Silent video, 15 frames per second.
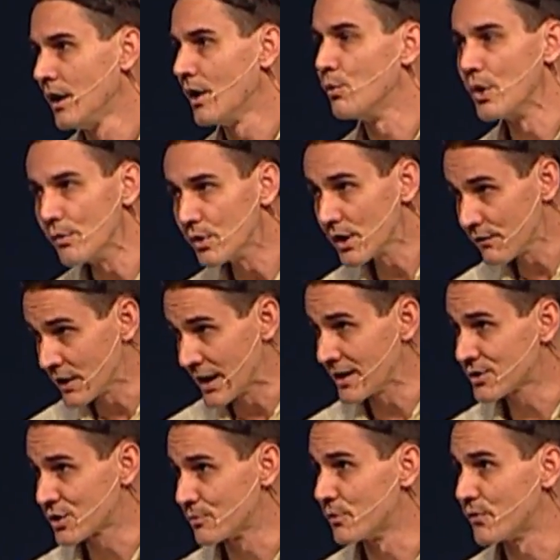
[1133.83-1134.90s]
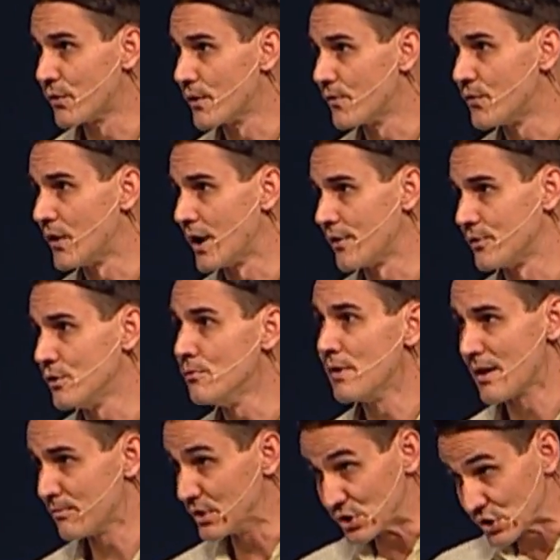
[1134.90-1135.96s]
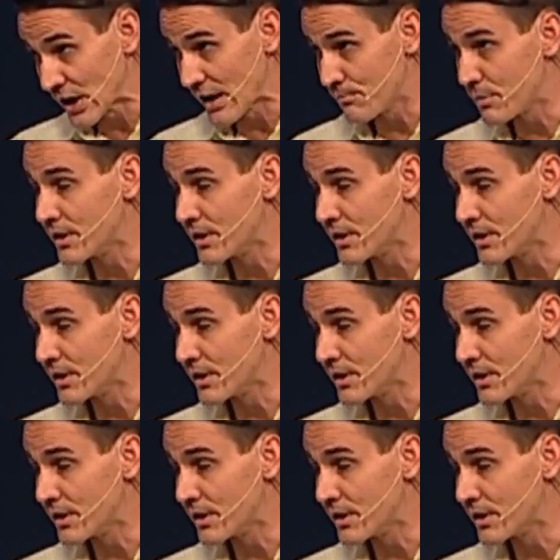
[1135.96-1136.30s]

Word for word: And we will give an answer before the Father. You may be saved,